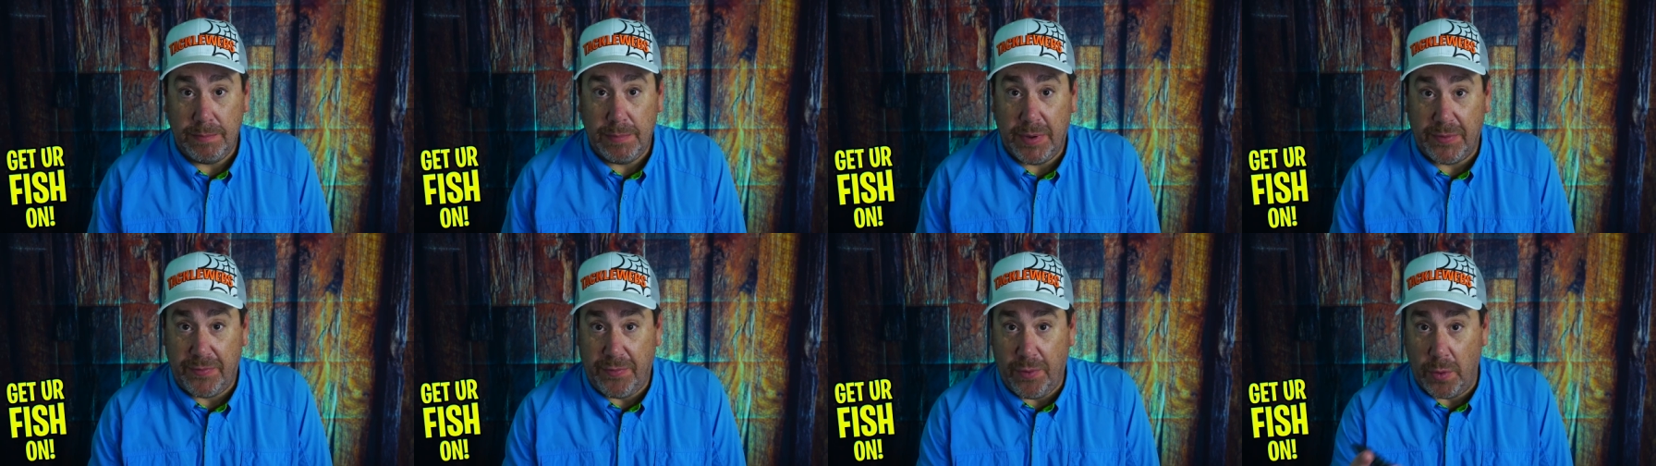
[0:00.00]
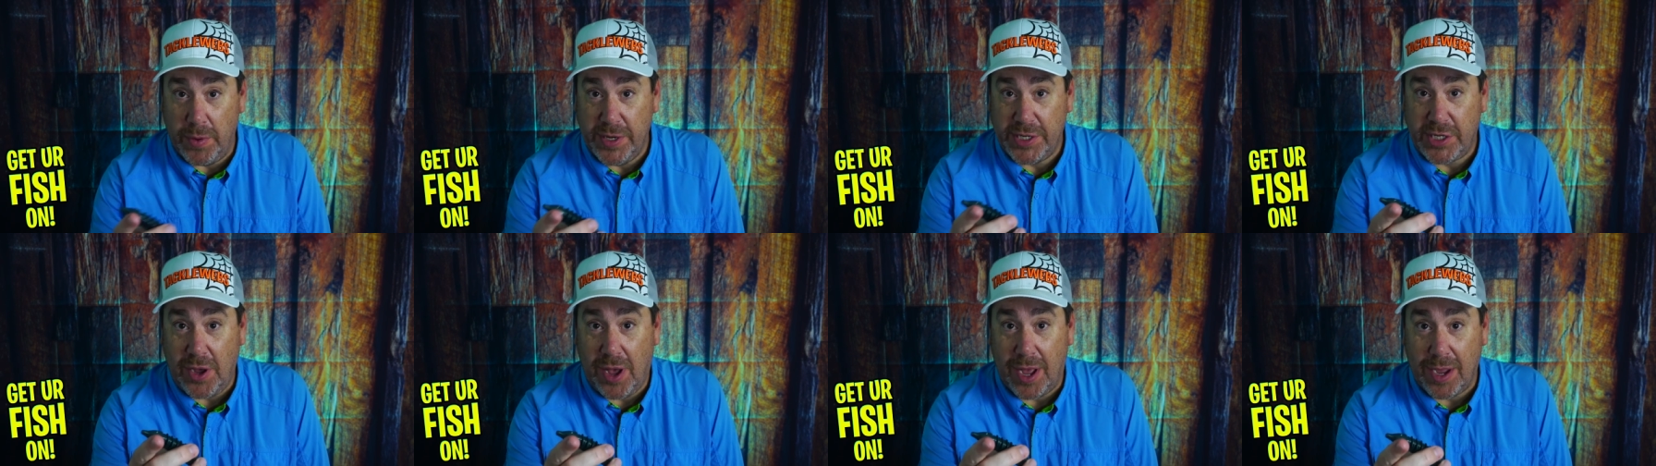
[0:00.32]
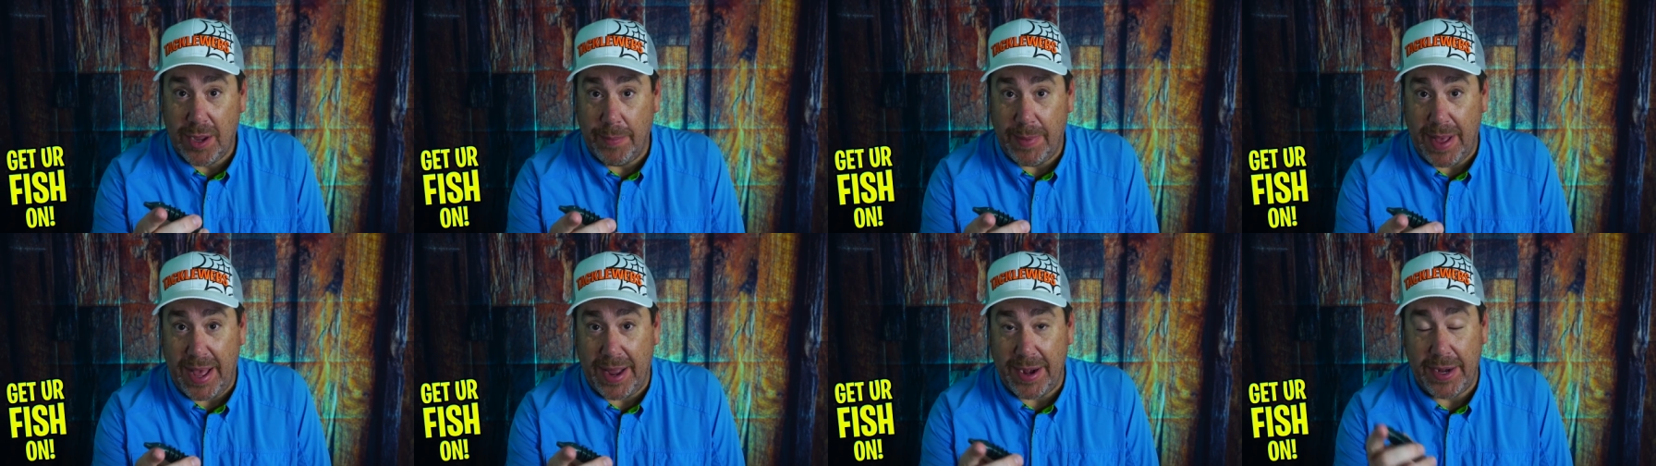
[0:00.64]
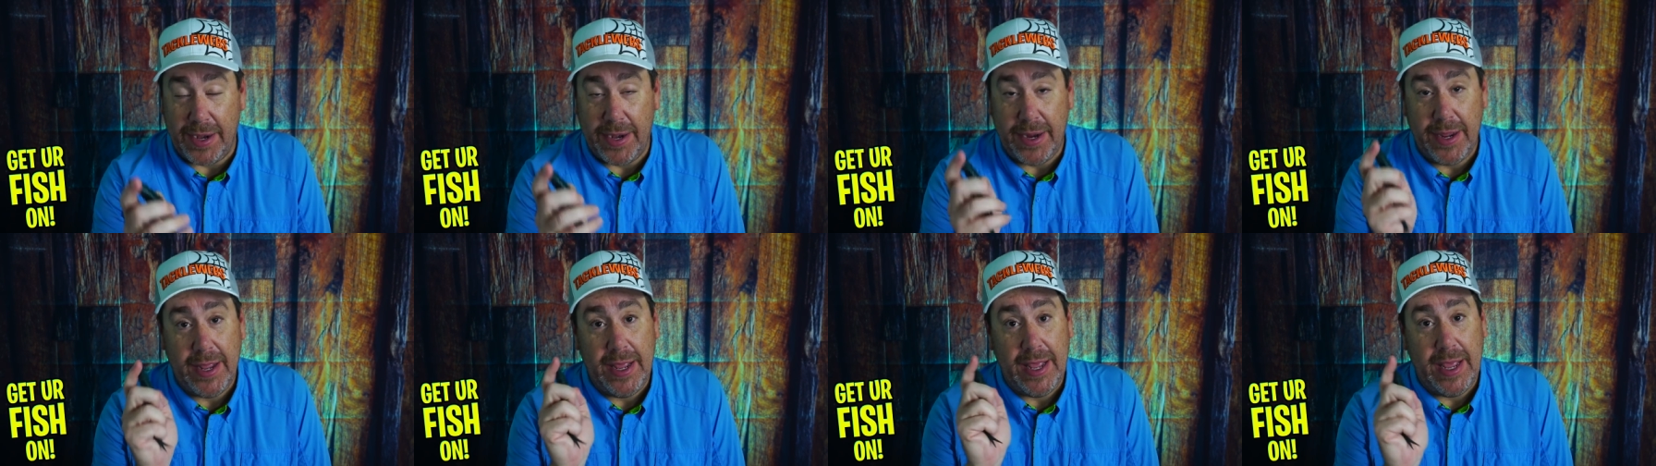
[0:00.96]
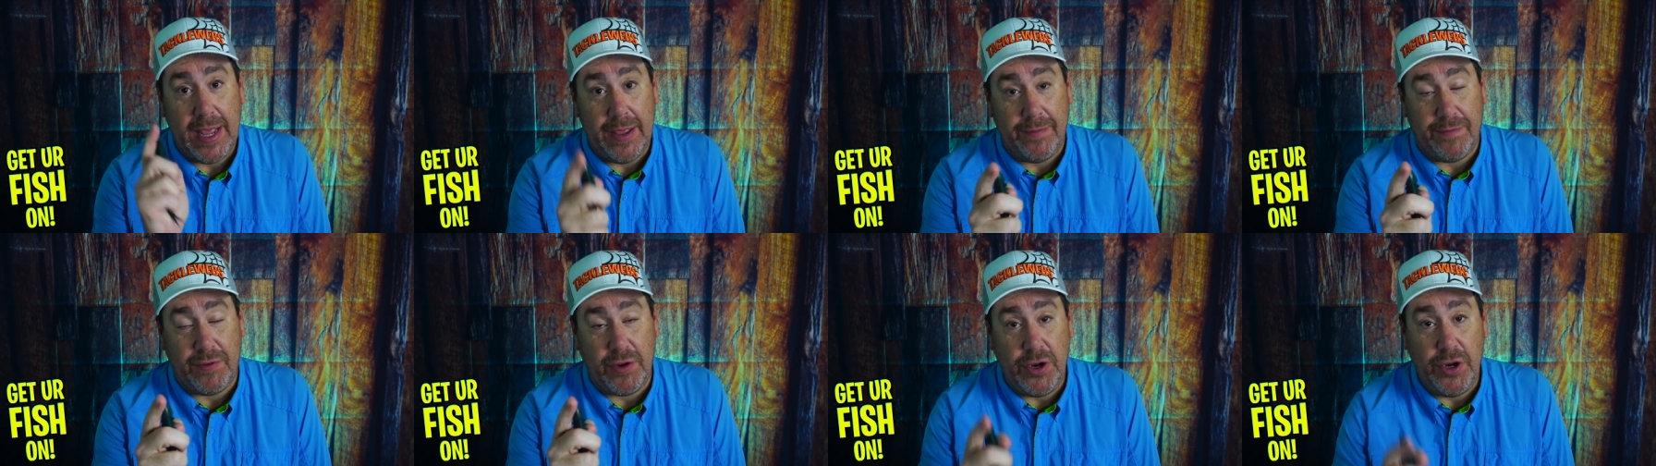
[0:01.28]
Before we talk about it,
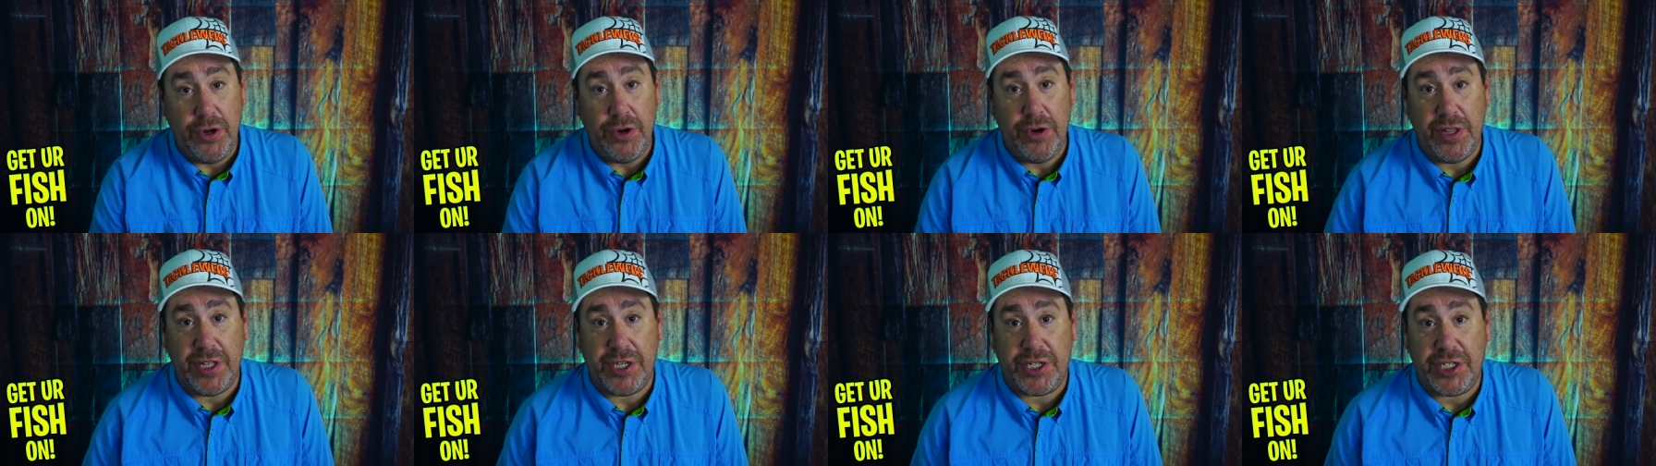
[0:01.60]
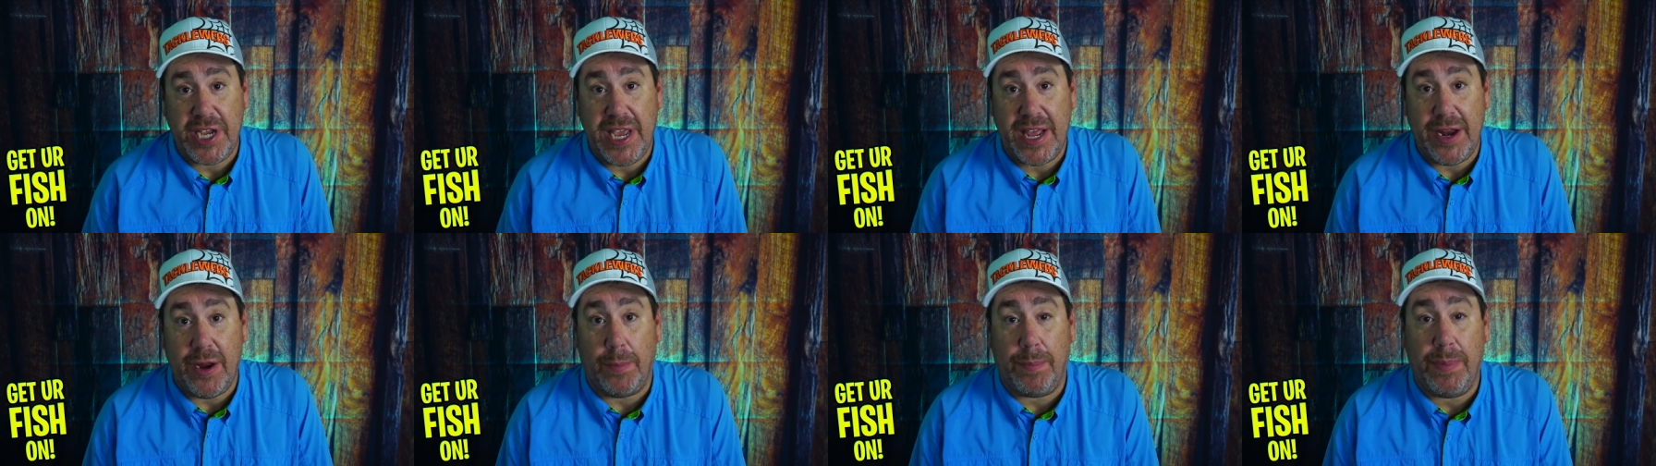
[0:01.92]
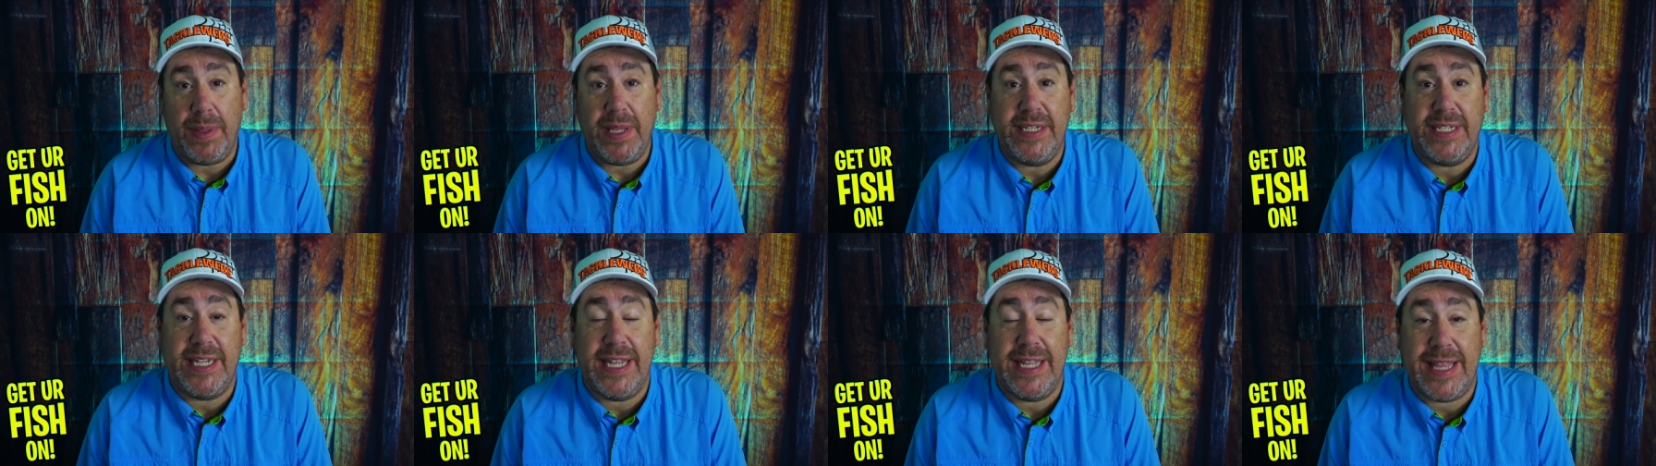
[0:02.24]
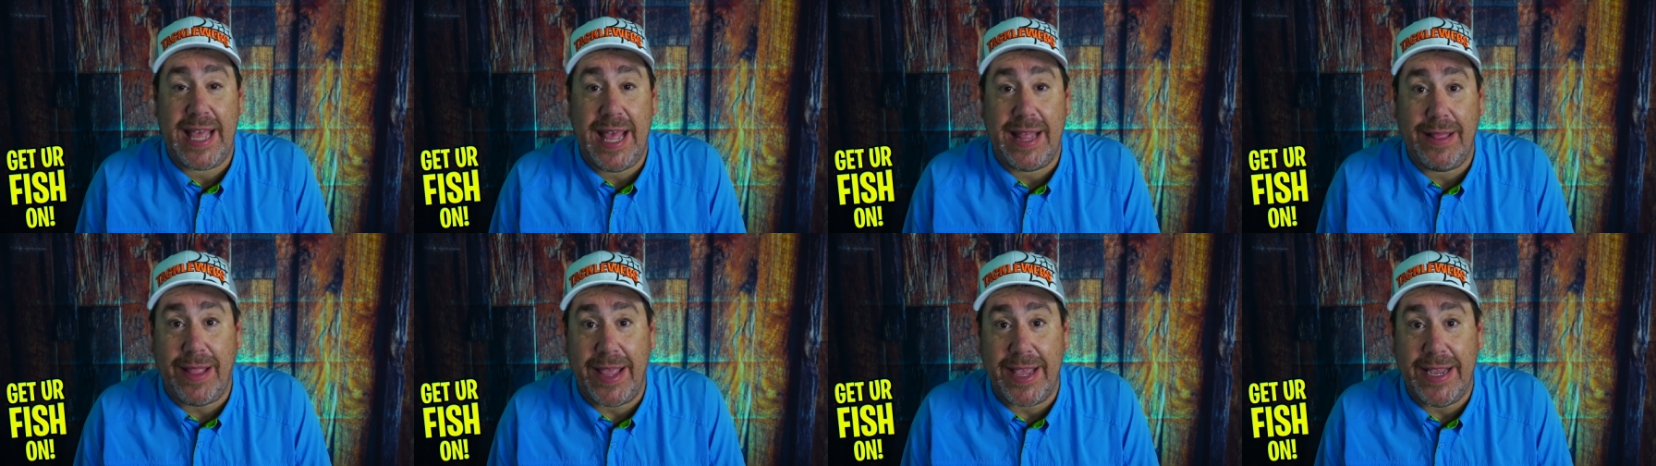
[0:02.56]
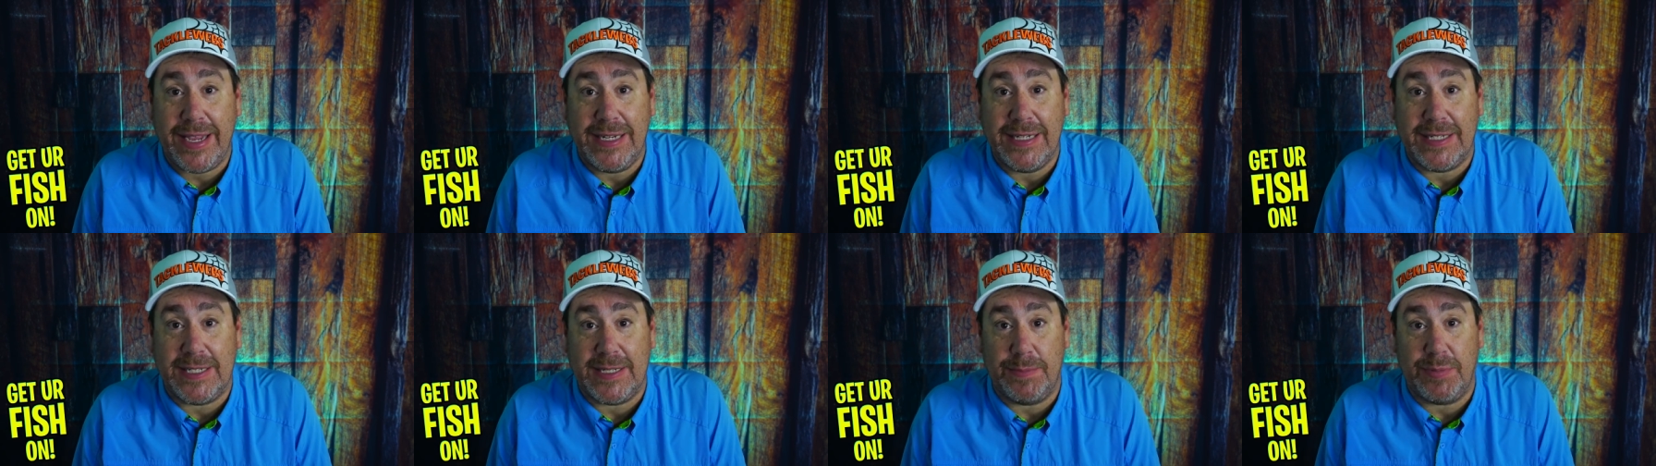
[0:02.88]
if you're new to the channel, please hit that
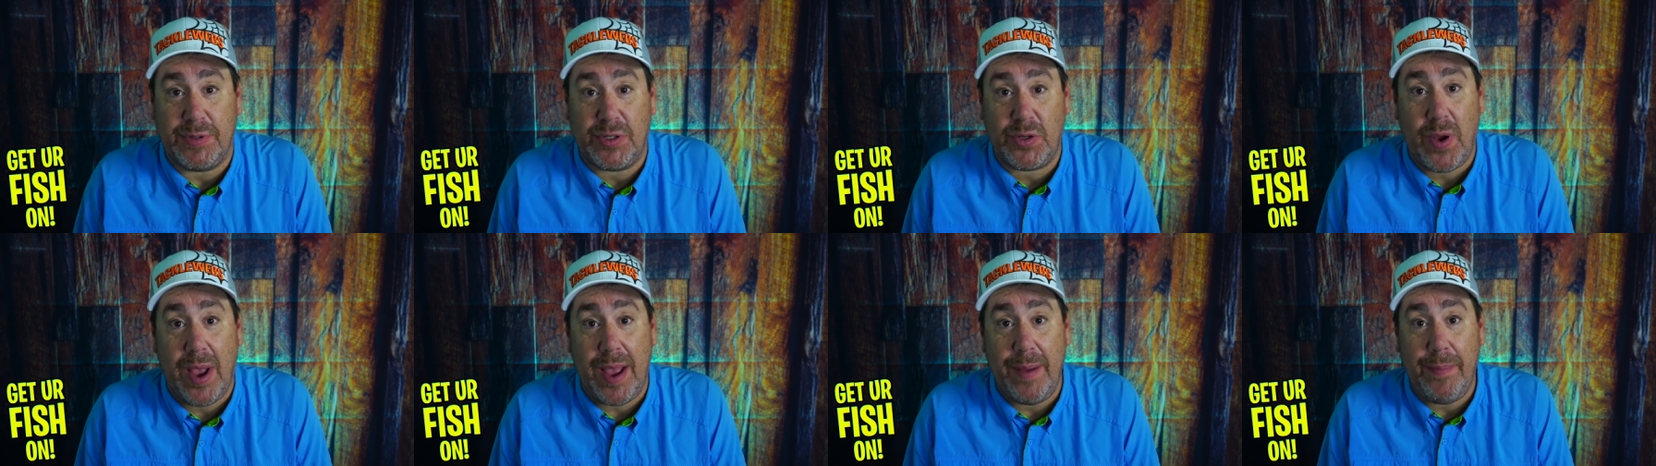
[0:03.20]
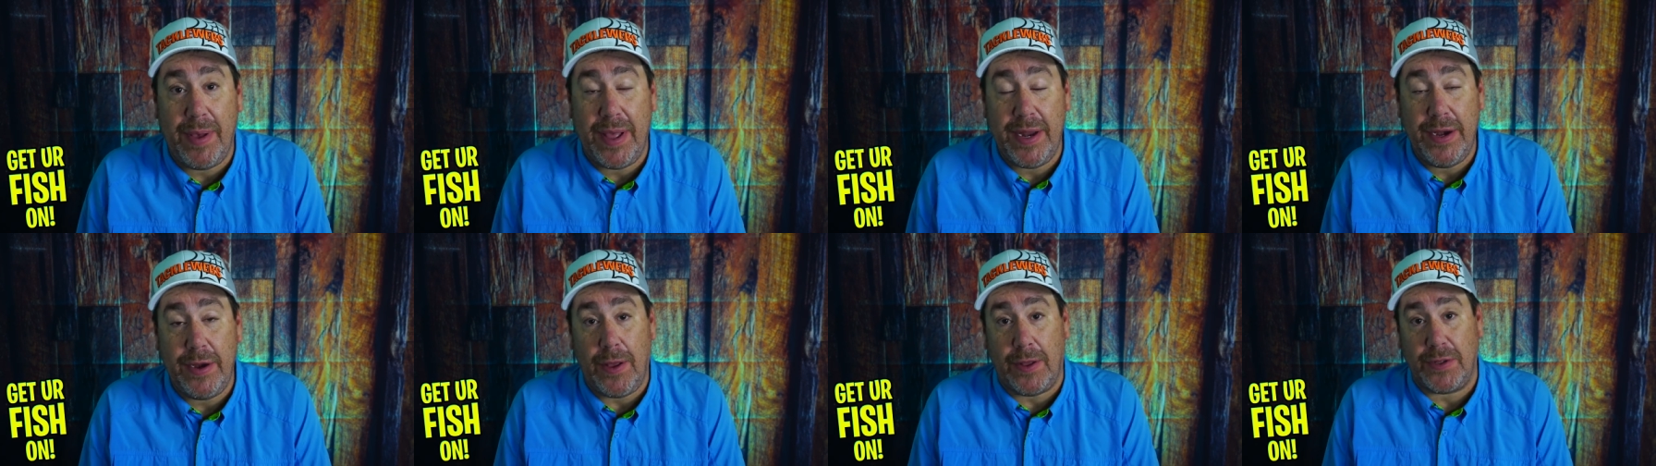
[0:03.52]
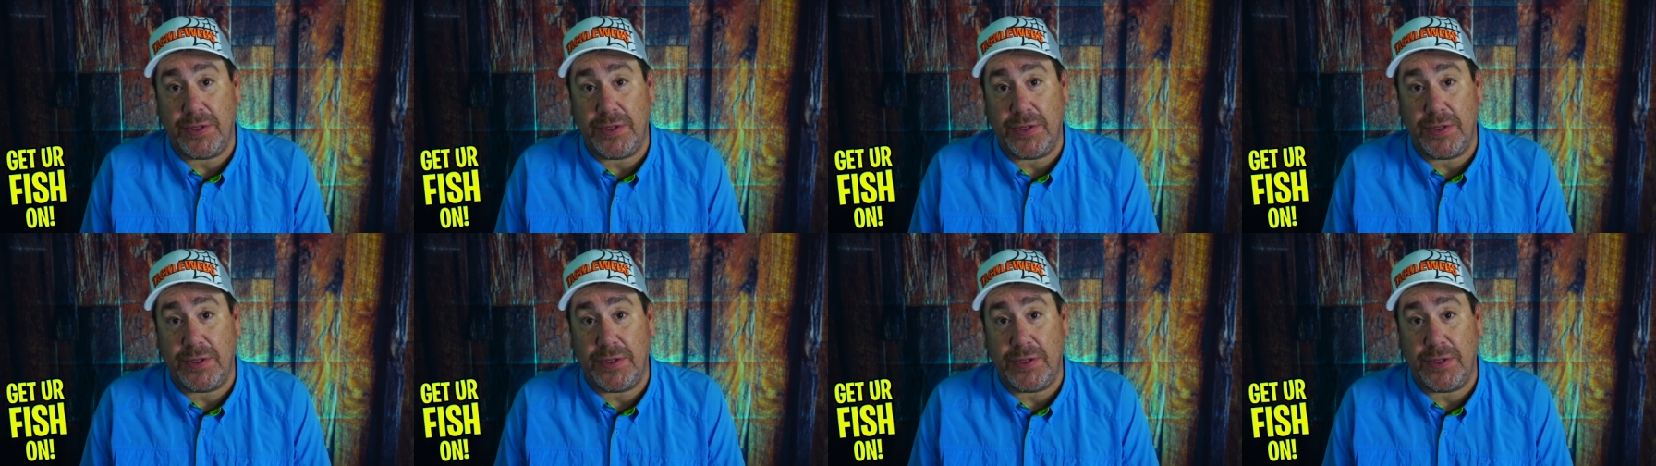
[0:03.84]
like and subscribe button.